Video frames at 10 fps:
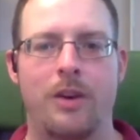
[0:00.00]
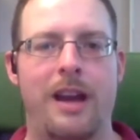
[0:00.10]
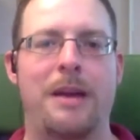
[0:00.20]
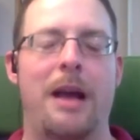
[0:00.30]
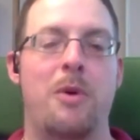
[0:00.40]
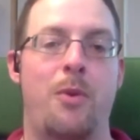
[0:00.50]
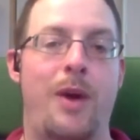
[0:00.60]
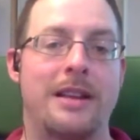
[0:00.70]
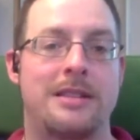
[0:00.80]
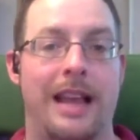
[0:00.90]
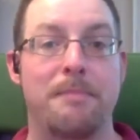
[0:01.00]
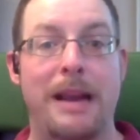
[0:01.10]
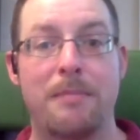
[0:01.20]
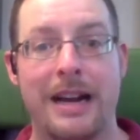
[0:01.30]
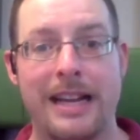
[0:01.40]
coming up with ways to like
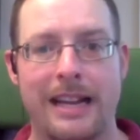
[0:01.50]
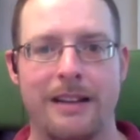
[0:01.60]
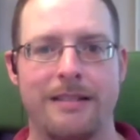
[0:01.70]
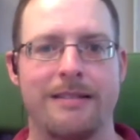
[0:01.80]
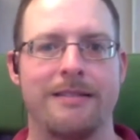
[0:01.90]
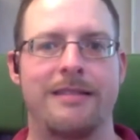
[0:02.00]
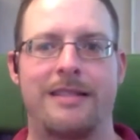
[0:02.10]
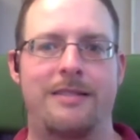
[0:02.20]
make money and